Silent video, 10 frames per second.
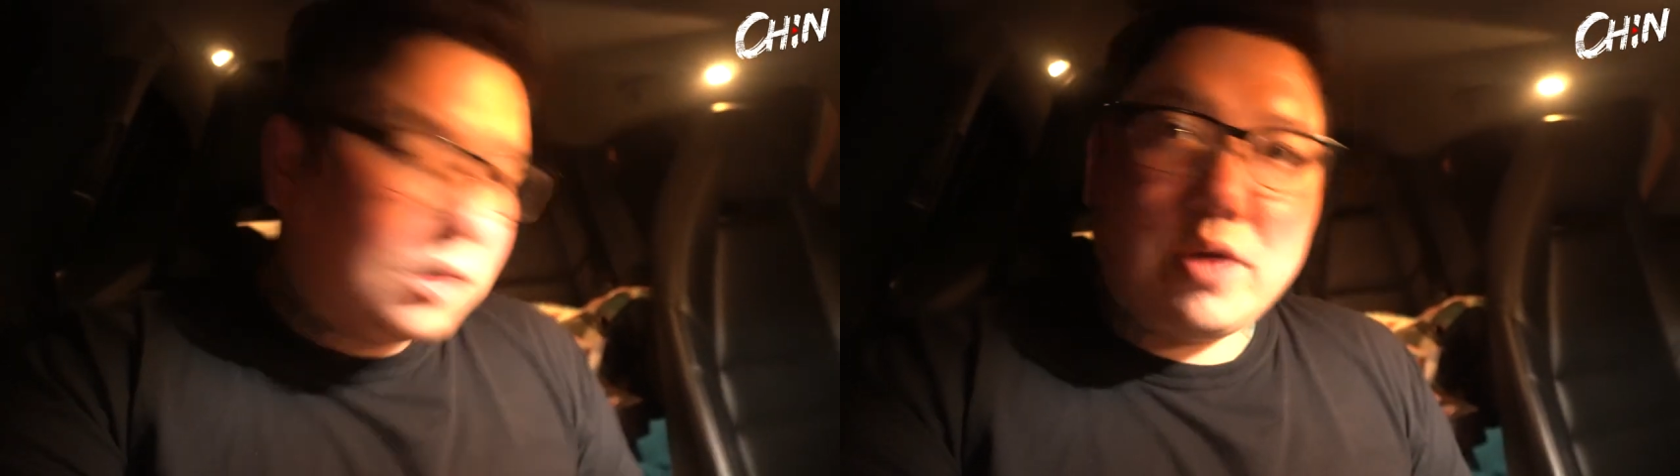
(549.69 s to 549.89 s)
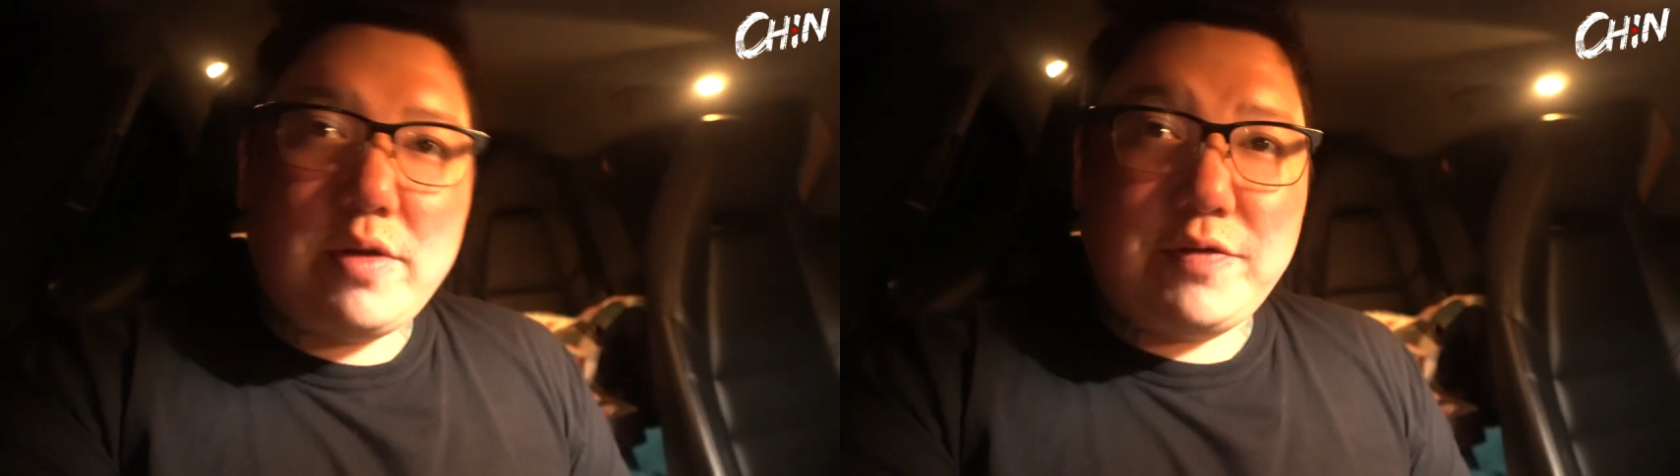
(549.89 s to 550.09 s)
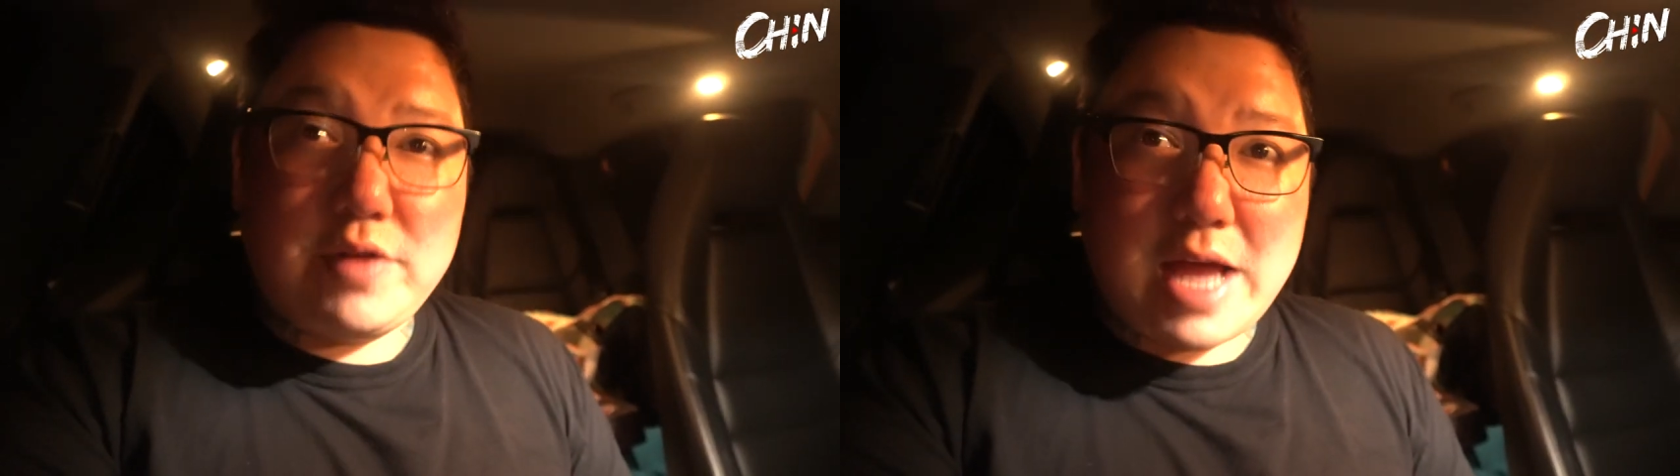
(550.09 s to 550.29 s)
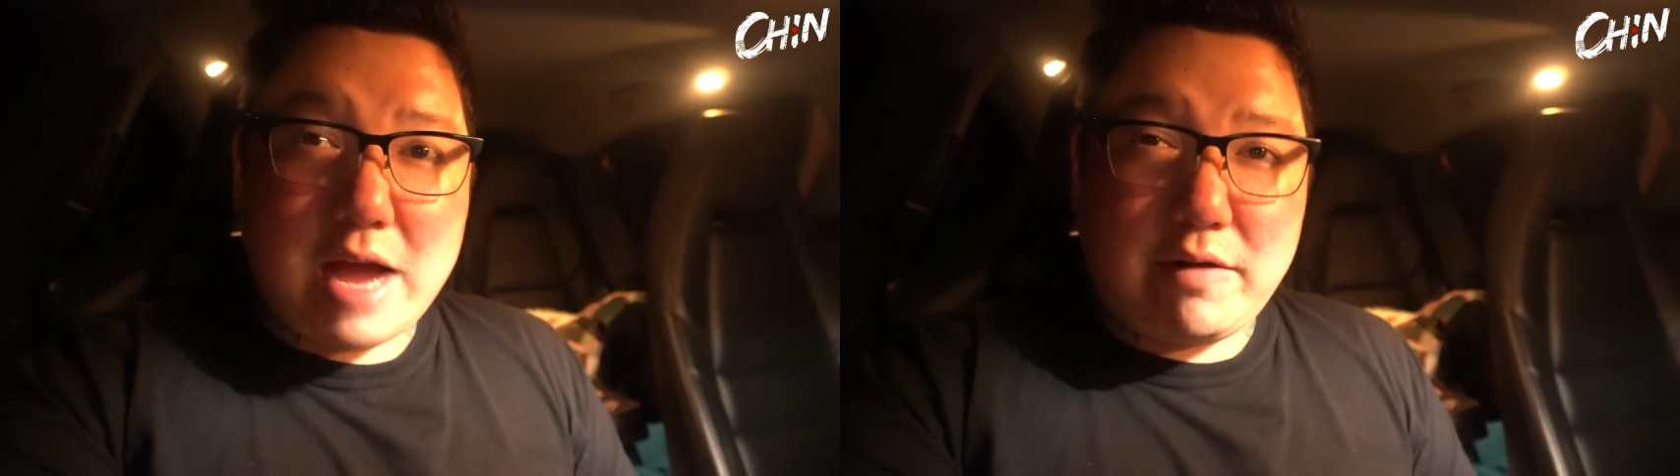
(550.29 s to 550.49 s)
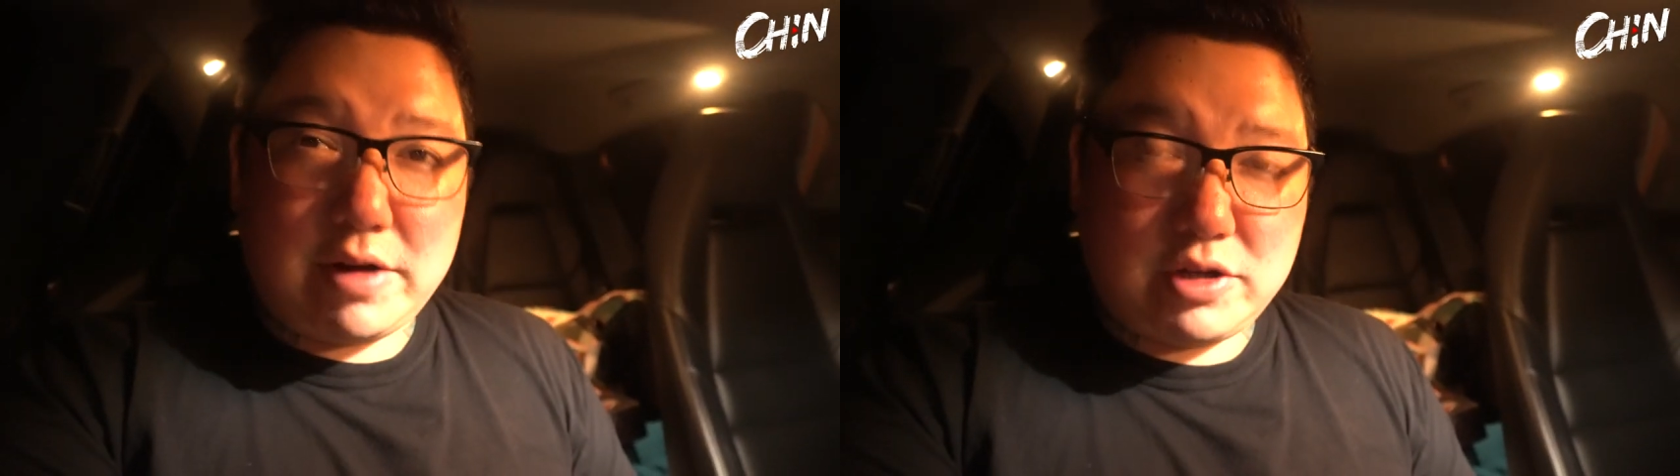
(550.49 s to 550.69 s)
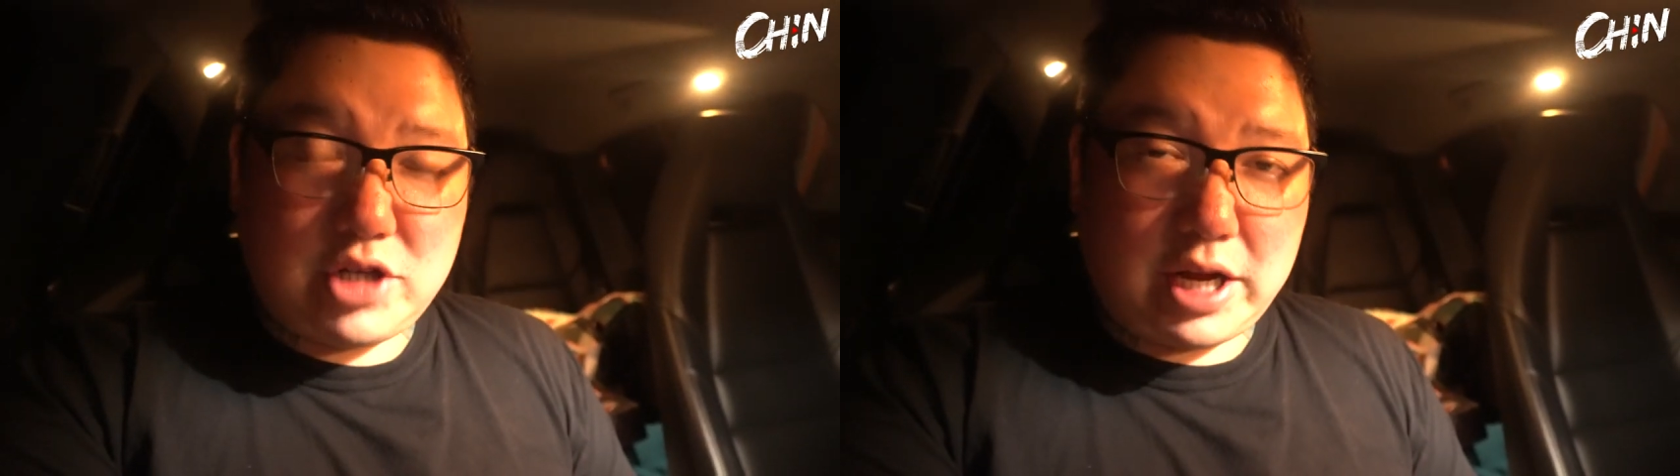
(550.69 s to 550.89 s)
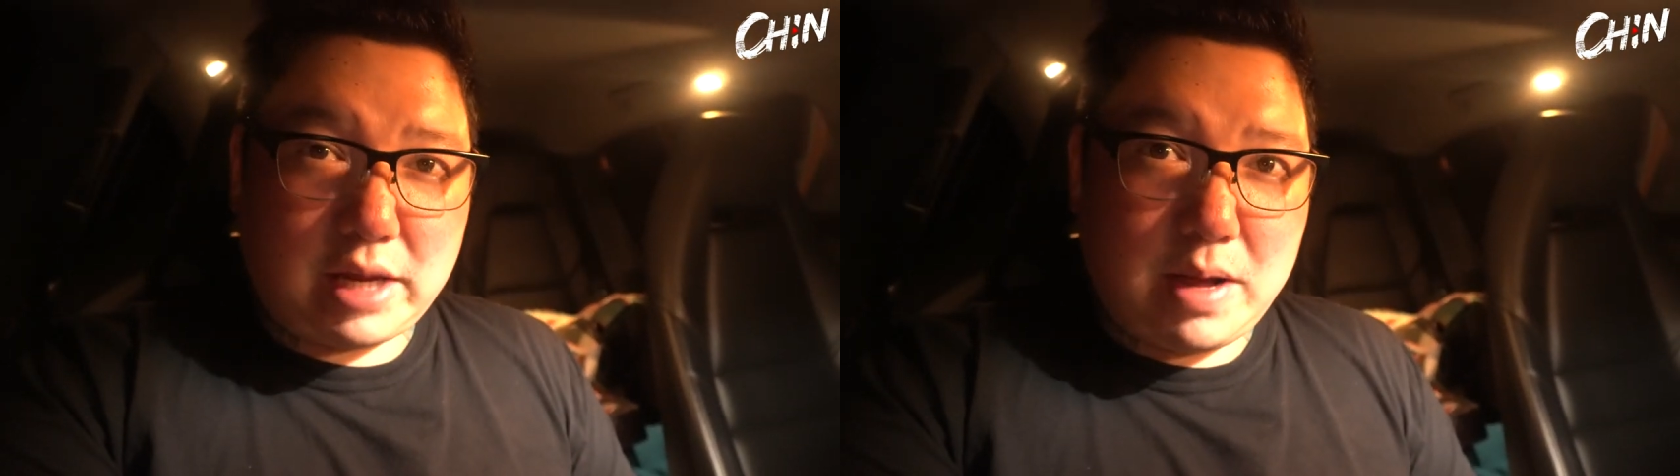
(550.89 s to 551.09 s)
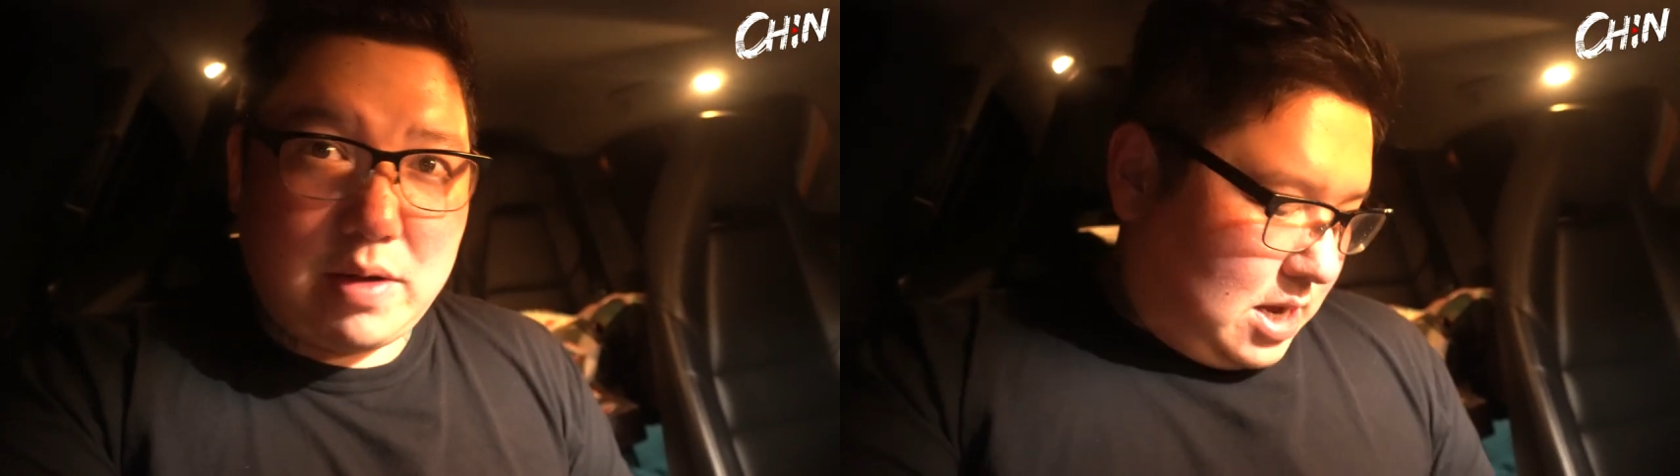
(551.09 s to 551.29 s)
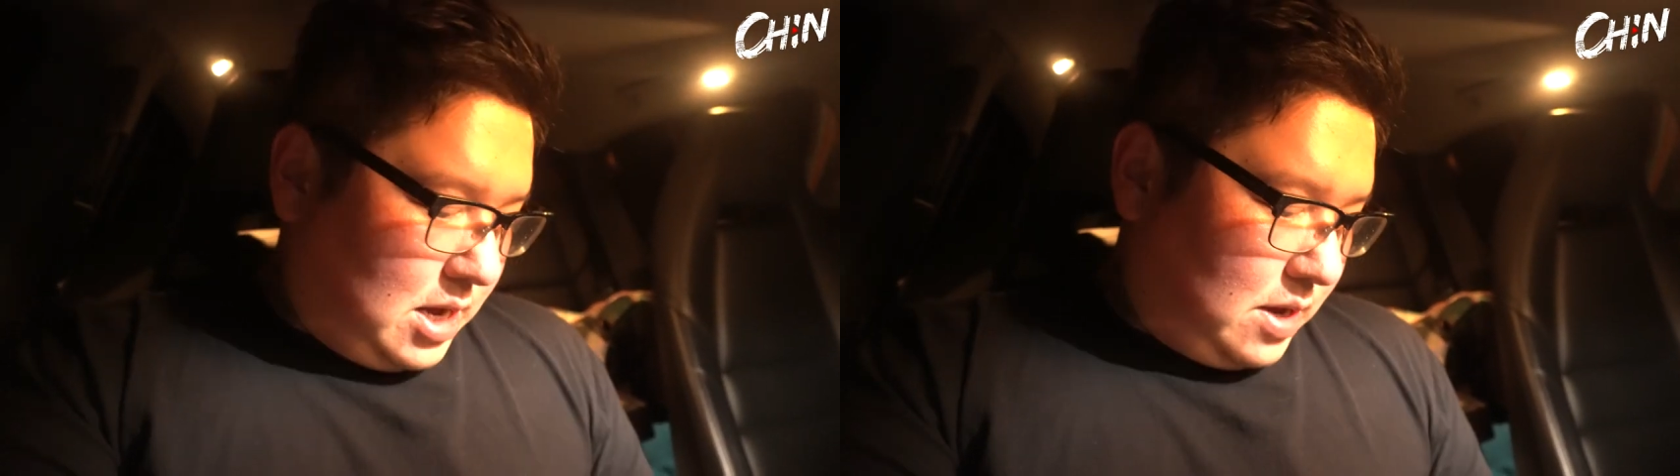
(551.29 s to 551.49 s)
So if you're in the area, go check him out.